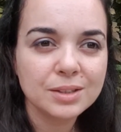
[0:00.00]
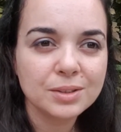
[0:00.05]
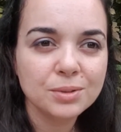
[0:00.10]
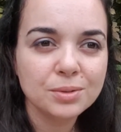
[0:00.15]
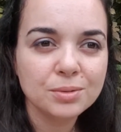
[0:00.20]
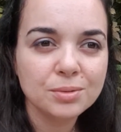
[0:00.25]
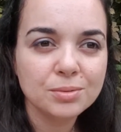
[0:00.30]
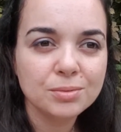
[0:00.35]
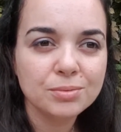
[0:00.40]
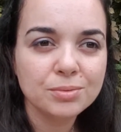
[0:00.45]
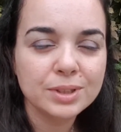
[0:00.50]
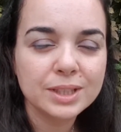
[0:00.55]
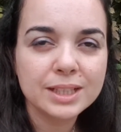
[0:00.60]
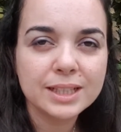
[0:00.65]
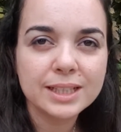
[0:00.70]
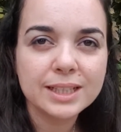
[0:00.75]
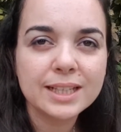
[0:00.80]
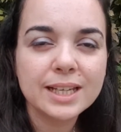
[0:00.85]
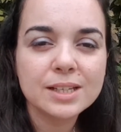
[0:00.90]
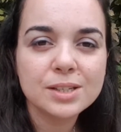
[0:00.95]
you
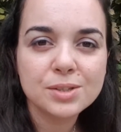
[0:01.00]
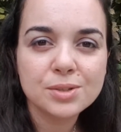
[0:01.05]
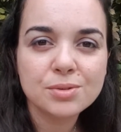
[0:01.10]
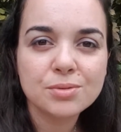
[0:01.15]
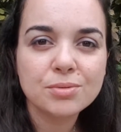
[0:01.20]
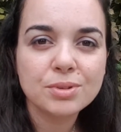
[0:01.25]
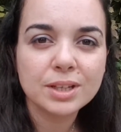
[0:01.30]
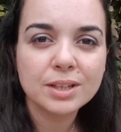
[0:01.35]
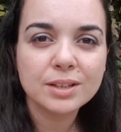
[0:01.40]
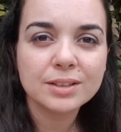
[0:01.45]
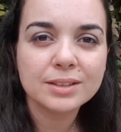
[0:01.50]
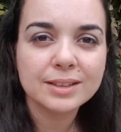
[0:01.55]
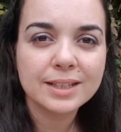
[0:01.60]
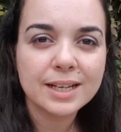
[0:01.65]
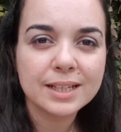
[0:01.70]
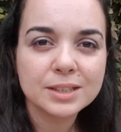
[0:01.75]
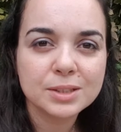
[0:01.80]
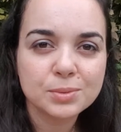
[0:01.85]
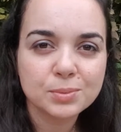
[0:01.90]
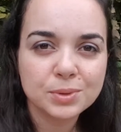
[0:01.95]
really get to
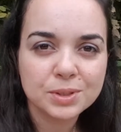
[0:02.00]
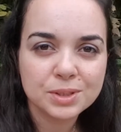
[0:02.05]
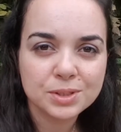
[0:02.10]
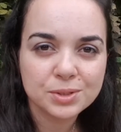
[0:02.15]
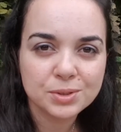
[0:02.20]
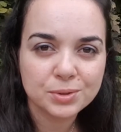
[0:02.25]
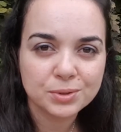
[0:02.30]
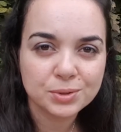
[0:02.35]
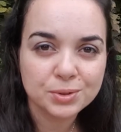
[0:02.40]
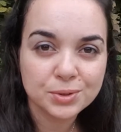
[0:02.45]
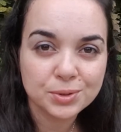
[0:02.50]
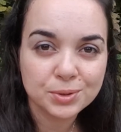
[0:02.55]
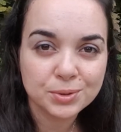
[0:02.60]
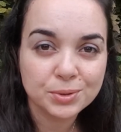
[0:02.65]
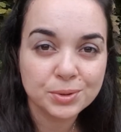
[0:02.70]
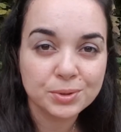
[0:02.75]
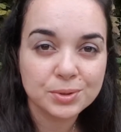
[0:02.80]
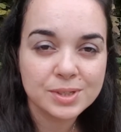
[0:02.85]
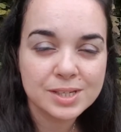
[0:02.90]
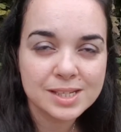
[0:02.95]
reconnect with your
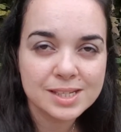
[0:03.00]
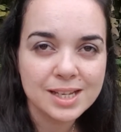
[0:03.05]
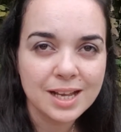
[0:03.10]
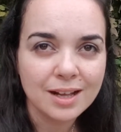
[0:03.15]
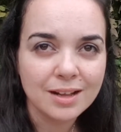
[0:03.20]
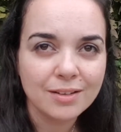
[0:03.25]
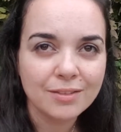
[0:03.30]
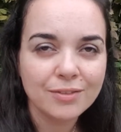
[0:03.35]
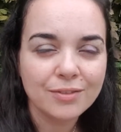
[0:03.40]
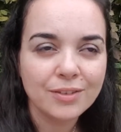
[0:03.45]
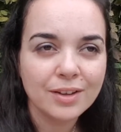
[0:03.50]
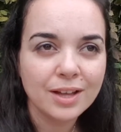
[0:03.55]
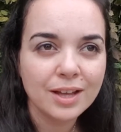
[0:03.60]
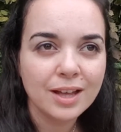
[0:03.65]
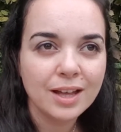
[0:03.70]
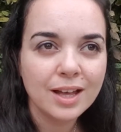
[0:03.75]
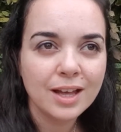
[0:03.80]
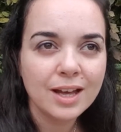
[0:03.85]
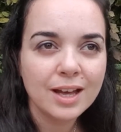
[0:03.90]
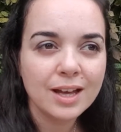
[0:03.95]
true yourself.
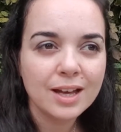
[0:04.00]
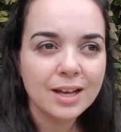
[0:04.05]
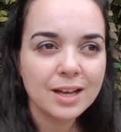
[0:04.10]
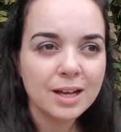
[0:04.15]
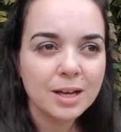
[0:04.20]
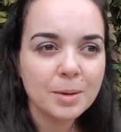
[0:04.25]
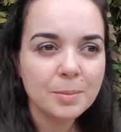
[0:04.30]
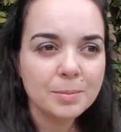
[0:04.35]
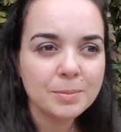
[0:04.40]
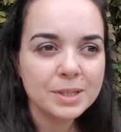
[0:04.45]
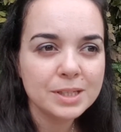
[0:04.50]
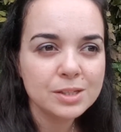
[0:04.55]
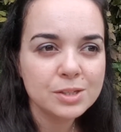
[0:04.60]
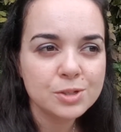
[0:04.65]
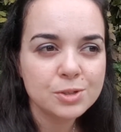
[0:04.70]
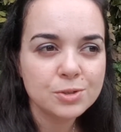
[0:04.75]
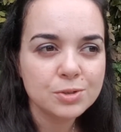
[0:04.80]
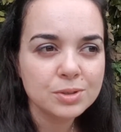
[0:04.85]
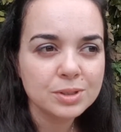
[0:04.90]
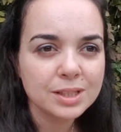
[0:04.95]

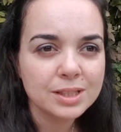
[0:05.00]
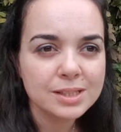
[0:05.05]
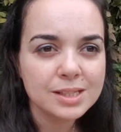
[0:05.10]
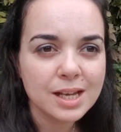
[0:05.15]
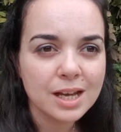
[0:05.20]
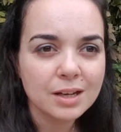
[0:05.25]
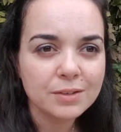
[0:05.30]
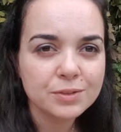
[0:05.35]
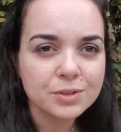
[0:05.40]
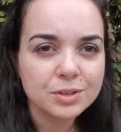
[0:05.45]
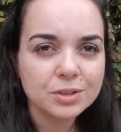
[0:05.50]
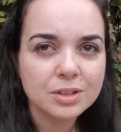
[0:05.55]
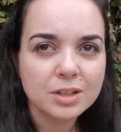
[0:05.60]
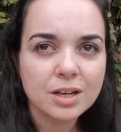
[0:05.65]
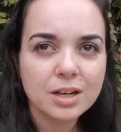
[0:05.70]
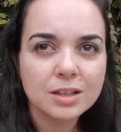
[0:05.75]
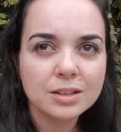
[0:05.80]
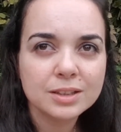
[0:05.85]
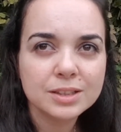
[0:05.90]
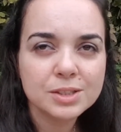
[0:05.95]
It's true that after
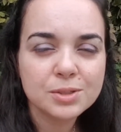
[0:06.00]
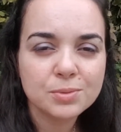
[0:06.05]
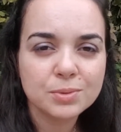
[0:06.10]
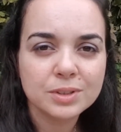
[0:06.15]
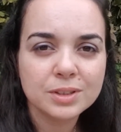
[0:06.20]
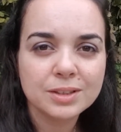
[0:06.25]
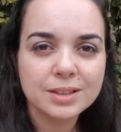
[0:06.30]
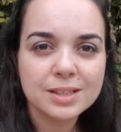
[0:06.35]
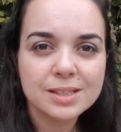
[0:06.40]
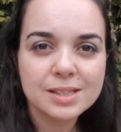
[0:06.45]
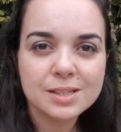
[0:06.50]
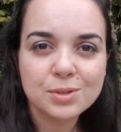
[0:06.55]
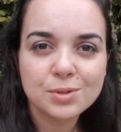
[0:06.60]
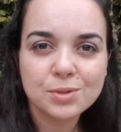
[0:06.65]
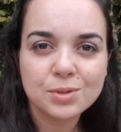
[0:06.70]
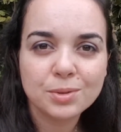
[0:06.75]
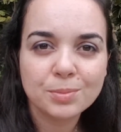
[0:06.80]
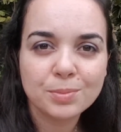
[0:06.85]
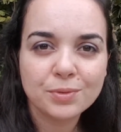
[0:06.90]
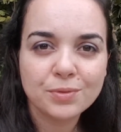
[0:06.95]
college, when you get
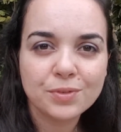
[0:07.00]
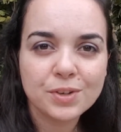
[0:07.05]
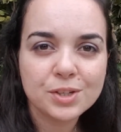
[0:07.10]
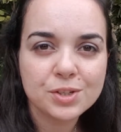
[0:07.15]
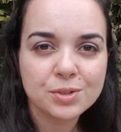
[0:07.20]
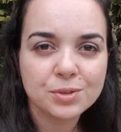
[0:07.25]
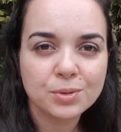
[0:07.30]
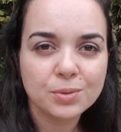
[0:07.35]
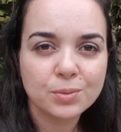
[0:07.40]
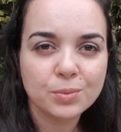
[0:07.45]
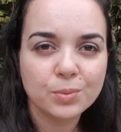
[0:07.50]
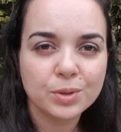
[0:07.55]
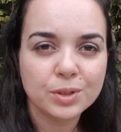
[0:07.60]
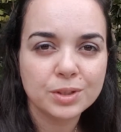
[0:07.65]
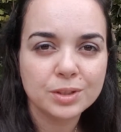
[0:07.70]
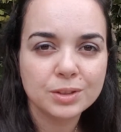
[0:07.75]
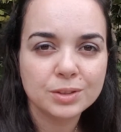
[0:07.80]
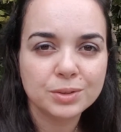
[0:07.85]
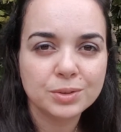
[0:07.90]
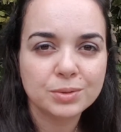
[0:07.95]
into the professional
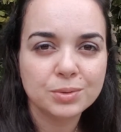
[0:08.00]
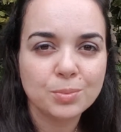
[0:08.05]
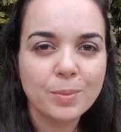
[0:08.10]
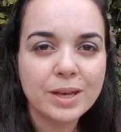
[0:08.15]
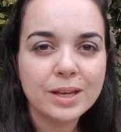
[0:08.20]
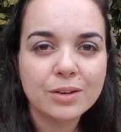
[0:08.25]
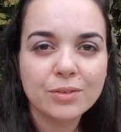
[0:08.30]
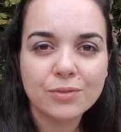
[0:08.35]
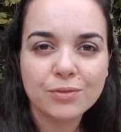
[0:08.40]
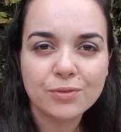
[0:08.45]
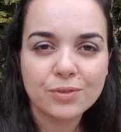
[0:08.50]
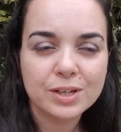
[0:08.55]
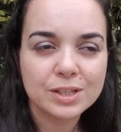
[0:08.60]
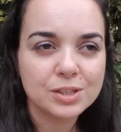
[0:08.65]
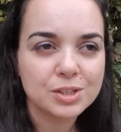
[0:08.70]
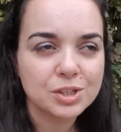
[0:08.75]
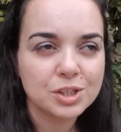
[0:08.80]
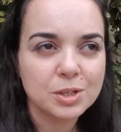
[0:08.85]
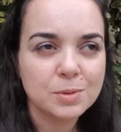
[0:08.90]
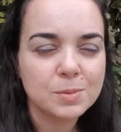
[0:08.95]
world, you make
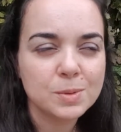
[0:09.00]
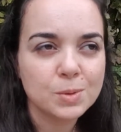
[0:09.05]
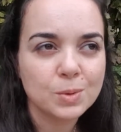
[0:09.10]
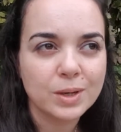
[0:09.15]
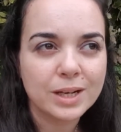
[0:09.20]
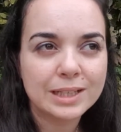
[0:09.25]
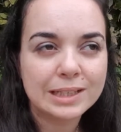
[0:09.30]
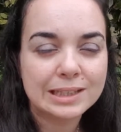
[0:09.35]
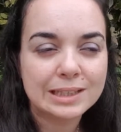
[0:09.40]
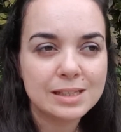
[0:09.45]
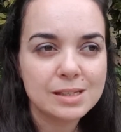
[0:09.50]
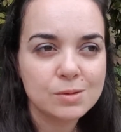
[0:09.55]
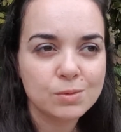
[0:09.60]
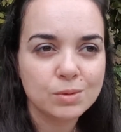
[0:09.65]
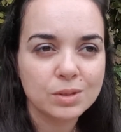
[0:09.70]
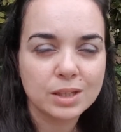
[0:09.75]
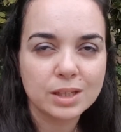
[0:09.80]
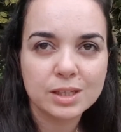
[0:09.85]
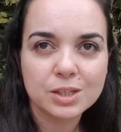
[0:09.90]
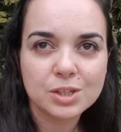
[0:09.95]
friendships or at
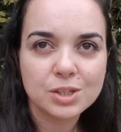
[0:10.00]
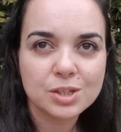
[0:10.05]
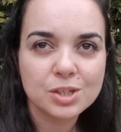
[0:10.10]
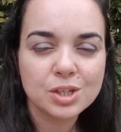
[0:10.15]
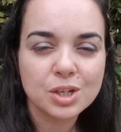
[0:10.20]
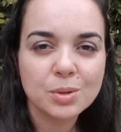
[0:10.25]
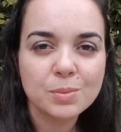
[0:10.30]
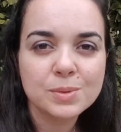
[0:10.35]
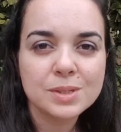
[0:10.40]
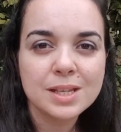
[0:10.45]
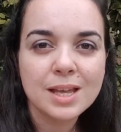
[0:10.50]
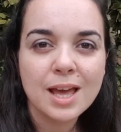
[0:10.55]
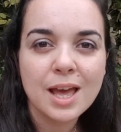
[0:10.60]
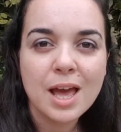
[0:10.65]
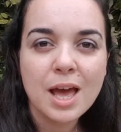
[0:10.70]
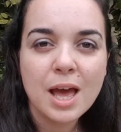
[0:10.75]
least relationships,